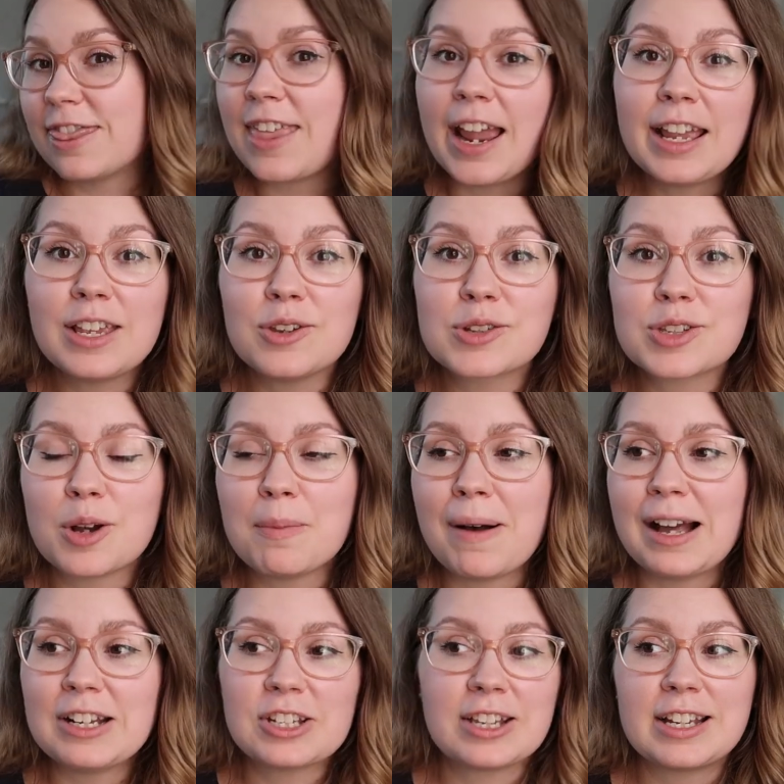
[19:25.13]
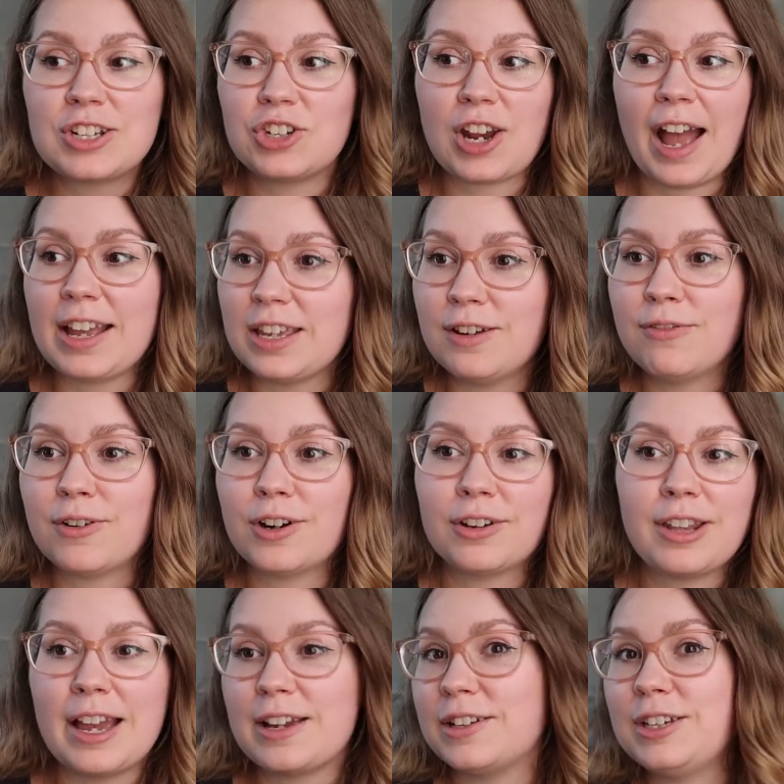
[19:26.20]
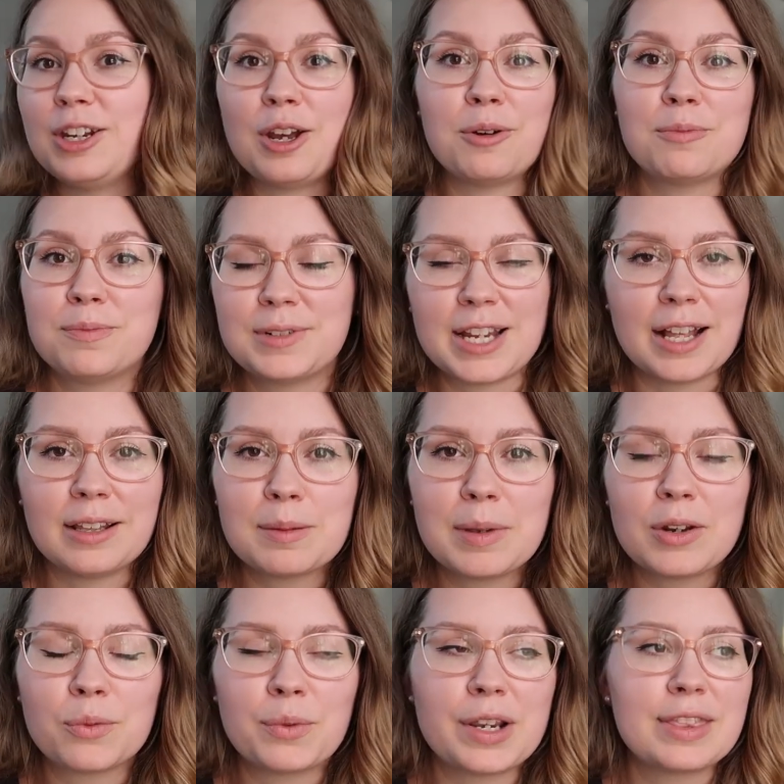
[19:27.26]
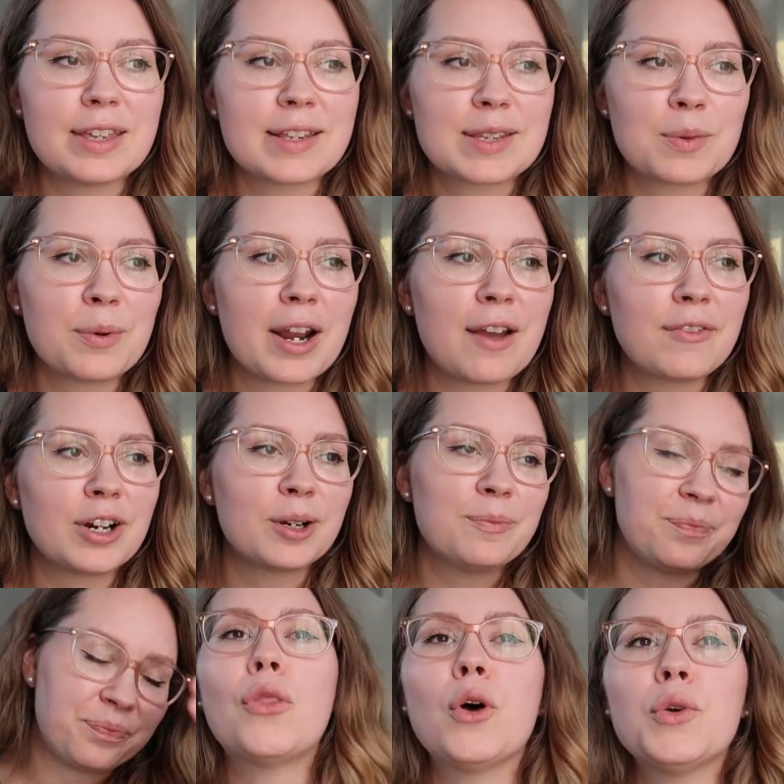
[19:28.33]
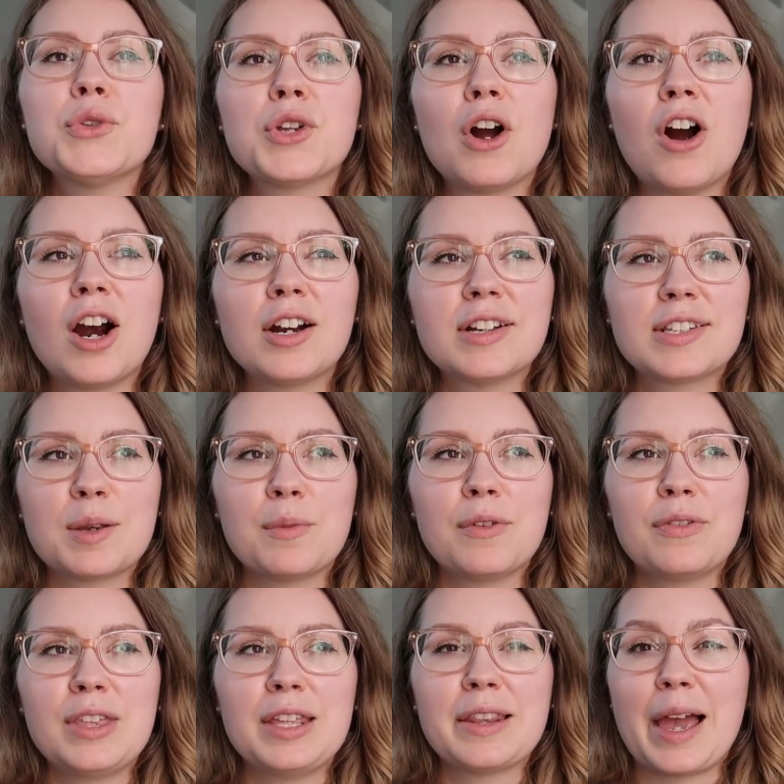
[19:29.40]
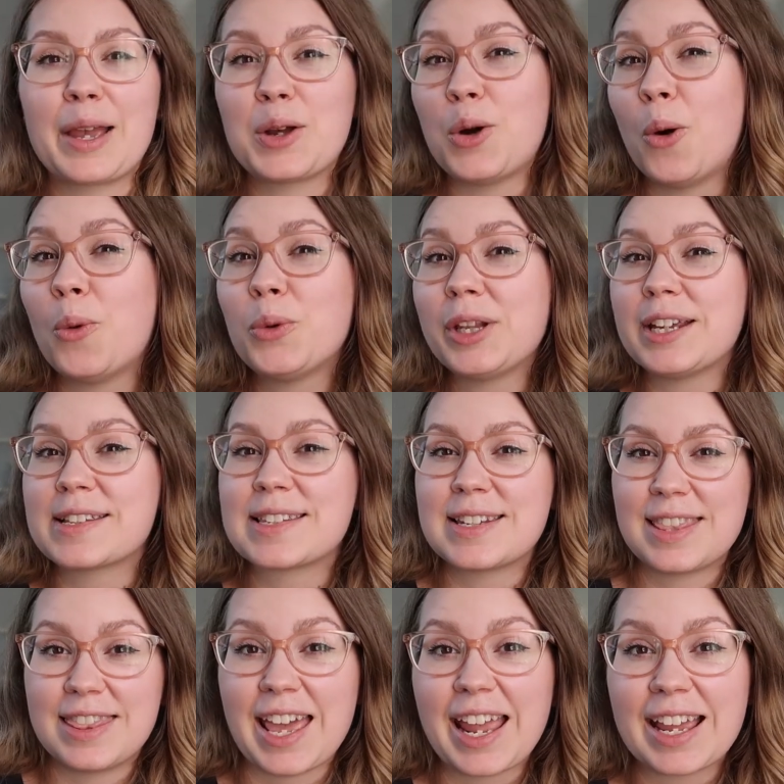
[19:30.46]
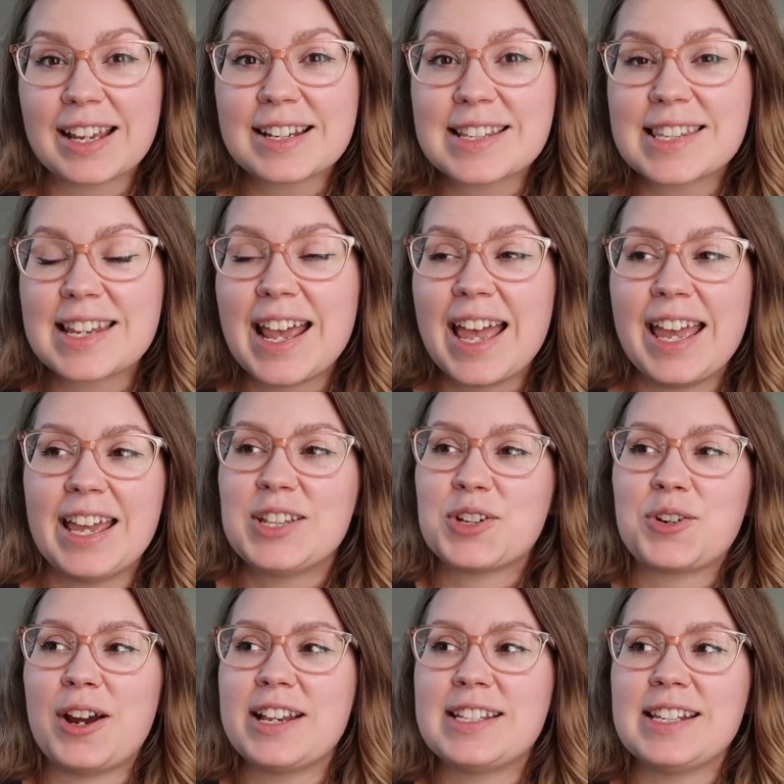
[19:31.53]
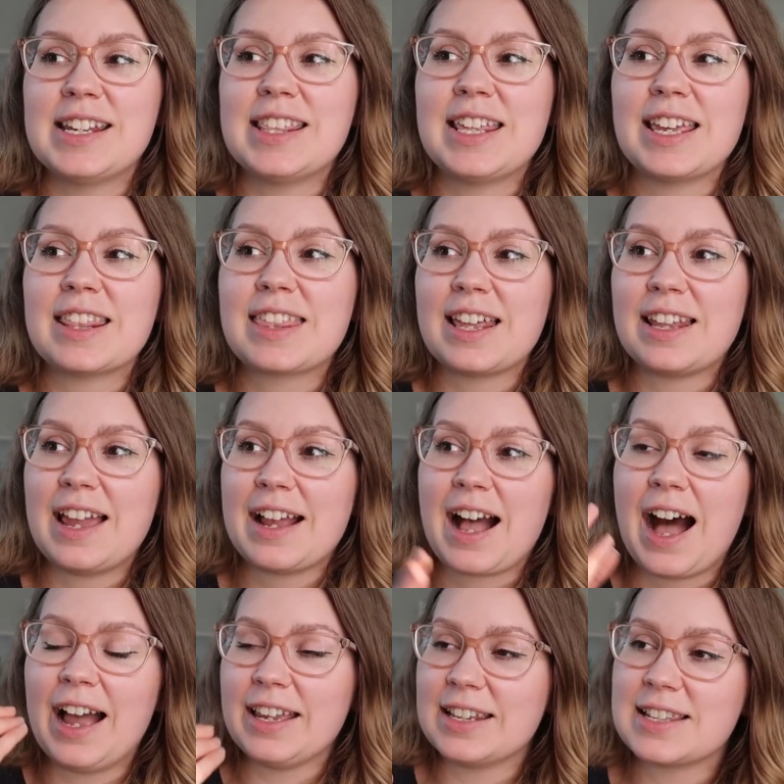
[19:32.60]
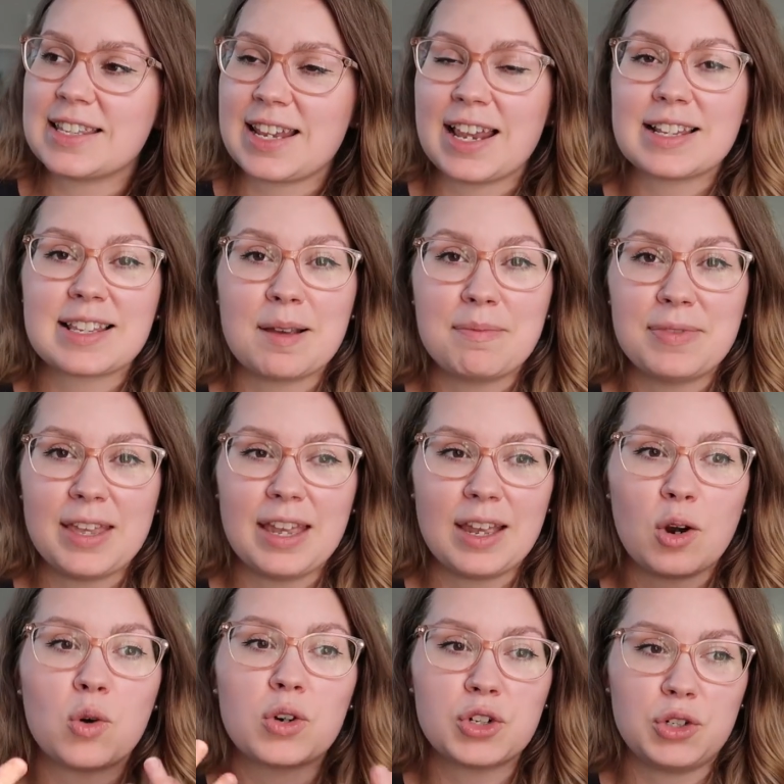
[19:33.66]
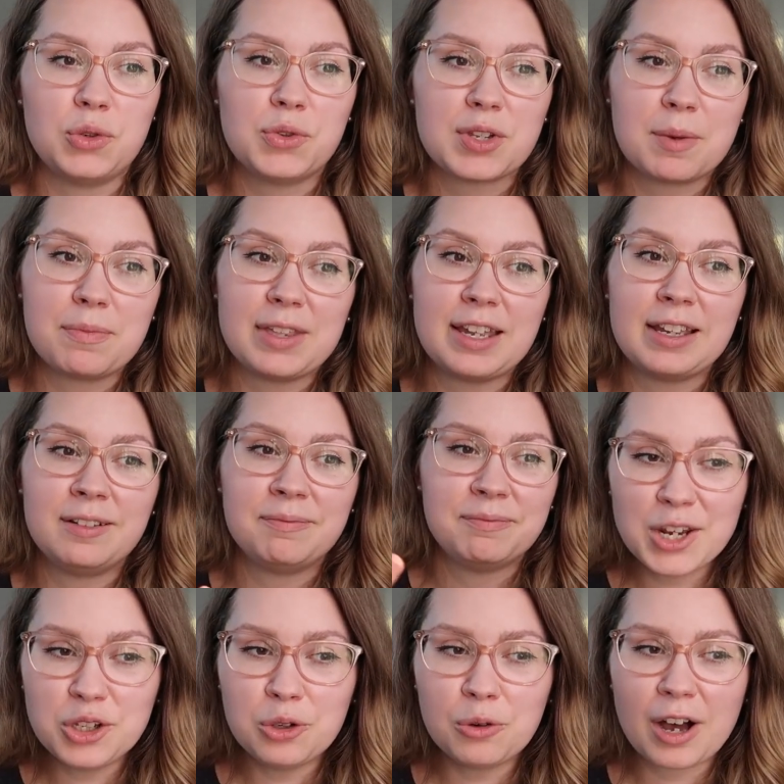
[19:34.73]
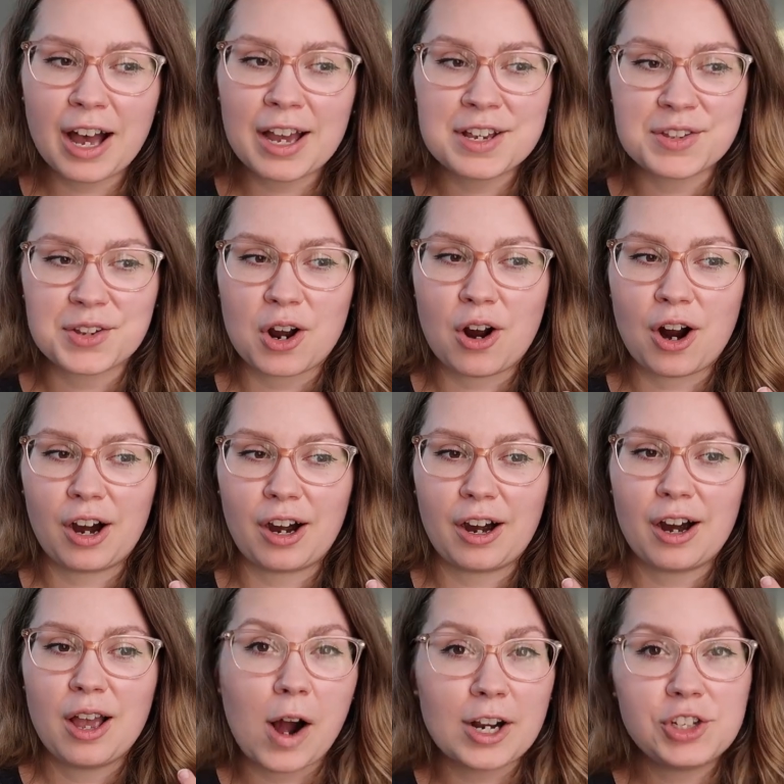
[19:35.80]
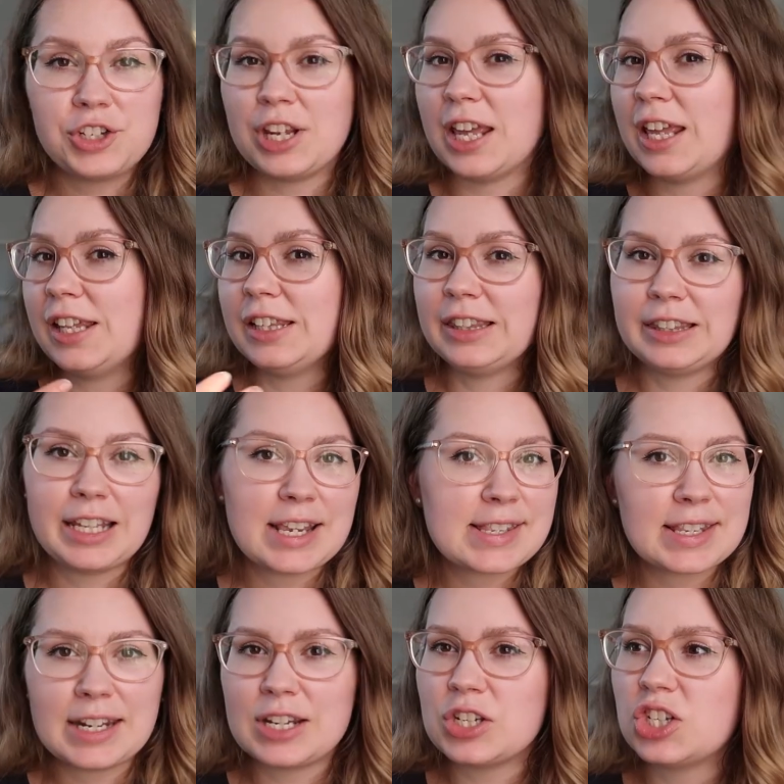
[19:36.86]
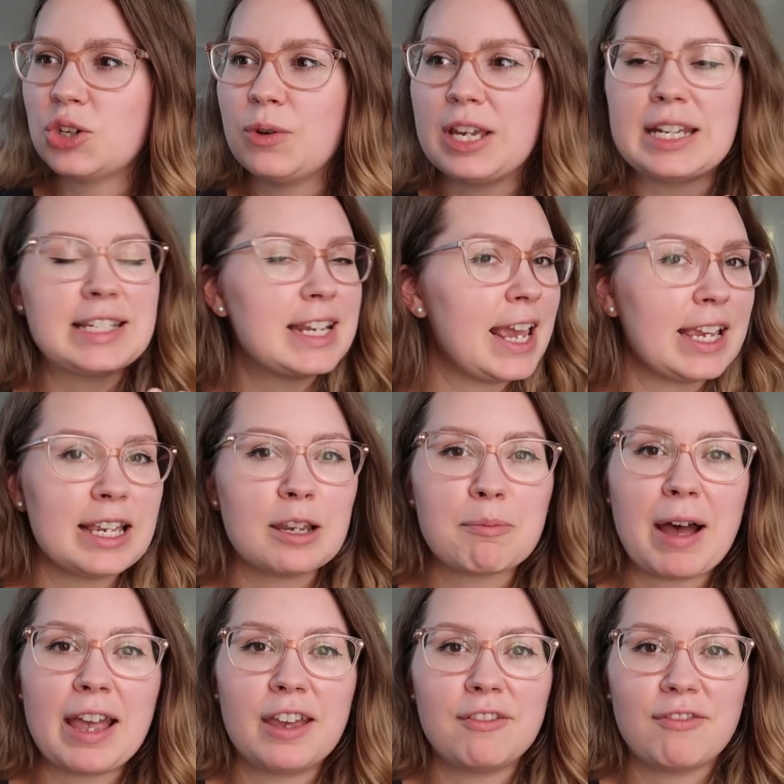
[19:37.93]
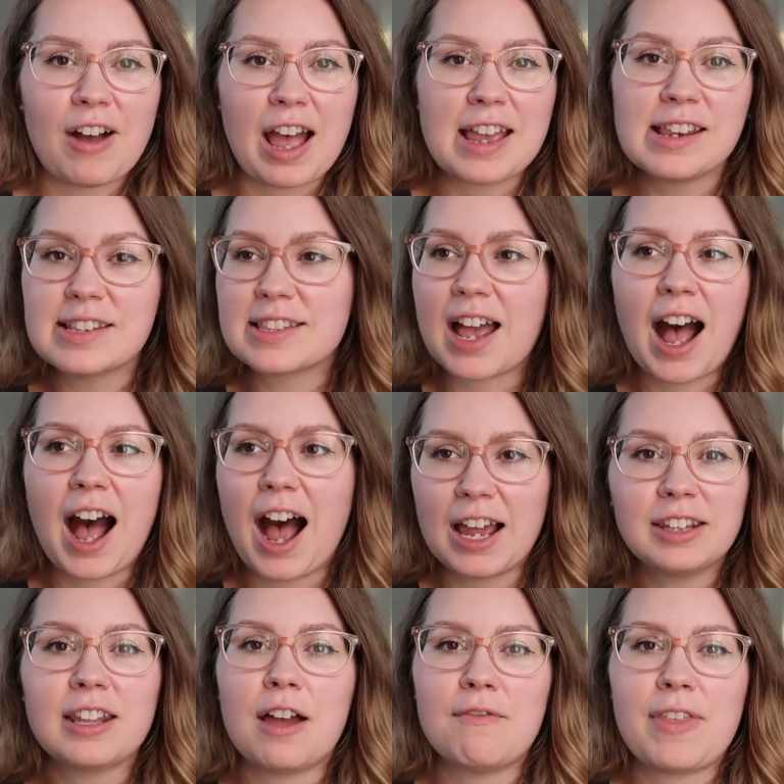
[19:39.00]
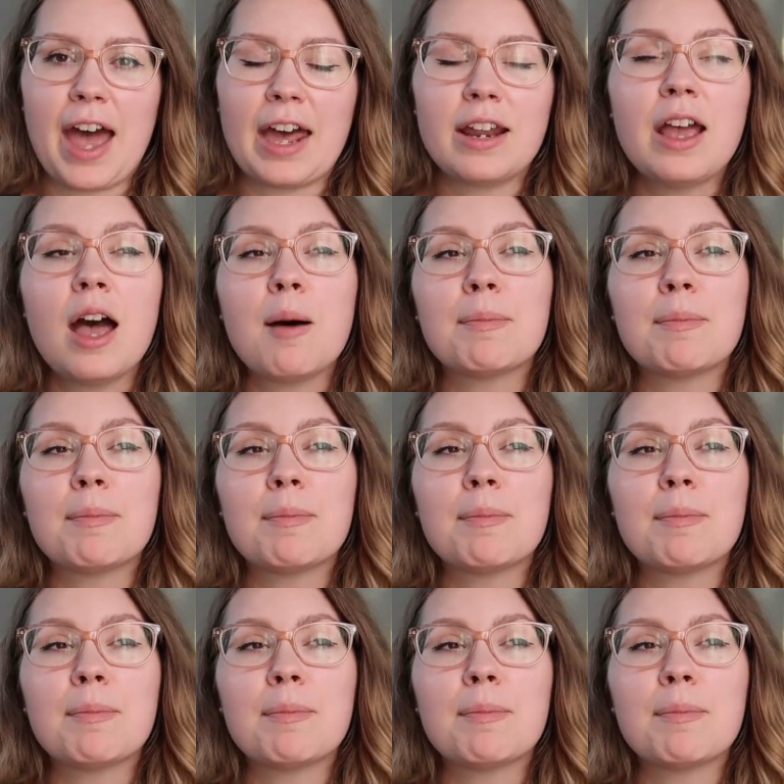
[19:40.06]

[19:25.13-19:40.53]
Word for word: thank you so much like Jacqie for like you know telling me to read this or whatever those are some of the like coolest things it's crazy to think that like I can say something or do something and you guys are watching it listening to it taking my advice I love that.